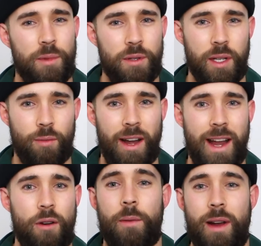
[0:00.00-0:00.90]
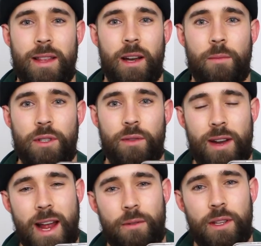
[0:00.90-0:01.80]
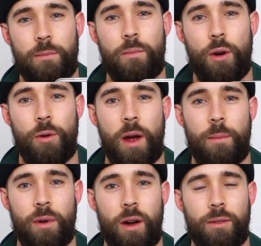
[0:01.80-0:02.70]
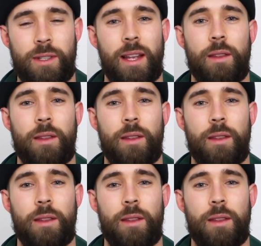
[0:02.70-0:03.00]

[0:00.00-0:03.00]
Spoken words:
using right now. The brand that I'm using right now is Mo Bros,